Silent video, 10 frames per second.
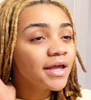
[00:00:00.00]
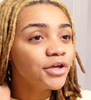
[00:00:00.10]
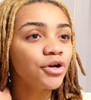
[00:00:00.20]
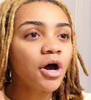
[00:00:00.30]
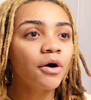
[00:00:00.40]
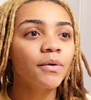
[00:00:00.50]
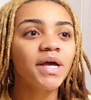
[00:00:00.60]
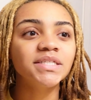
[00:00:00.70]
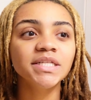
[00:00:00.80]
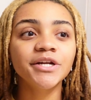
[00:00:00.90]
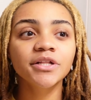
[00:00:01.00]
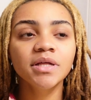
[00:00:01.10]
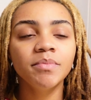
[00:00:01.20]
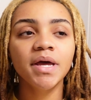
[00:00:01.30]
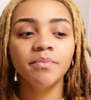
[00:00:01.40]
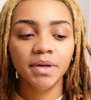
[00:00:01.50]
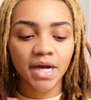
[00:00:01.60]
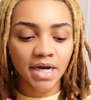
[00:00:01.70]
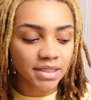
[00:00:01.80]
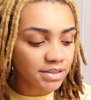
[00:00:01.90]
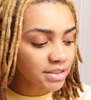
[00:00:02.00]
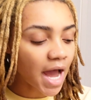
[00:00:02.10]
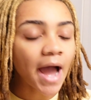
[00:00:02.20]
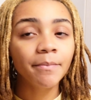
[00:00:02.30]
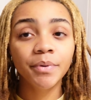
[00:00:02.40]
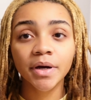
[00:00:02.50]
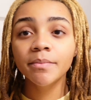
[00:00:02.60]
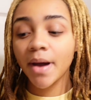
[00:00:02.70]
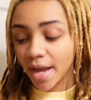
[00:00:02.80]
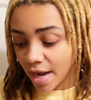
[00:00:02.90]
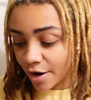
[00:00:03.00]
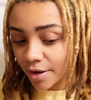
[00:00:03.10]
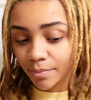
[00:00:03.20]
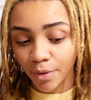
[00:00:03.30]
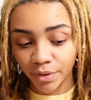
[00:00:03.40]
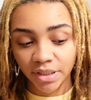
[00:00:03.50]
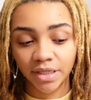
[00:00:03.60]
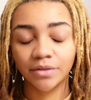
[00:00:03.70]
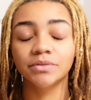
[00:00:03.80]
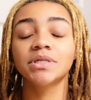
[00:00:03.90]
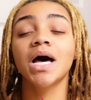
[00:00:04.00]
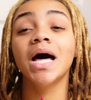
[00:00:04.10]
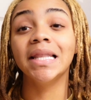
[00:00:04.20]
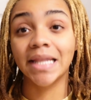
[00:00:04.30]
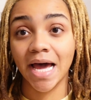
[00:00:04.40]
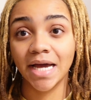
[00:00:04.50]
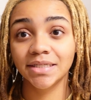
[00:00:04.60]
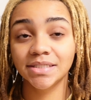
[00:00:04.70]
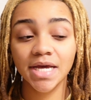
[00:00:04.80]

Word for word: You know, it's literally been because I put my hair in ponytails a lot.